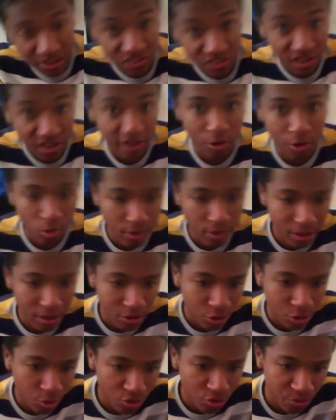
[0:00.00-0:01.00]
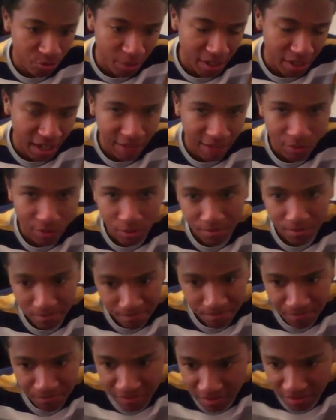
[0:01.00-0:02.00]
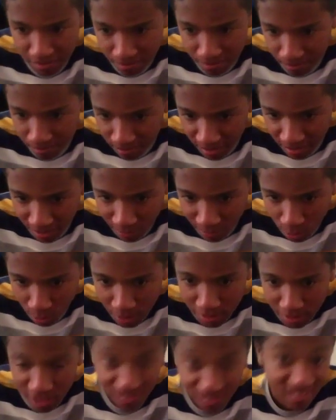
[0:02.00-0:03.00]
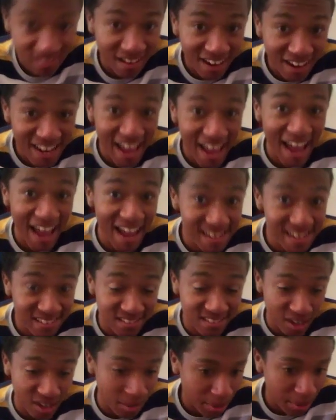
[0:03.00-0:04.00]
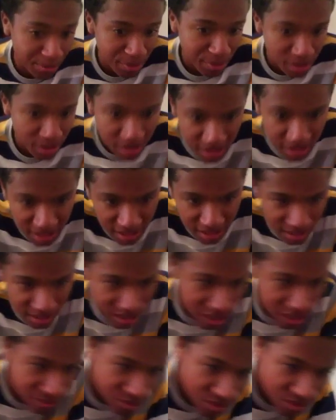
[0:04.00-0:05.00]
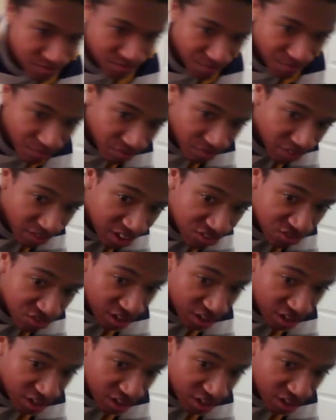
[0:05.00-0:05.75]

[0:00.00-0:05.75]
a tighter wheel, yours might have a wheel that's not as tight, might be even less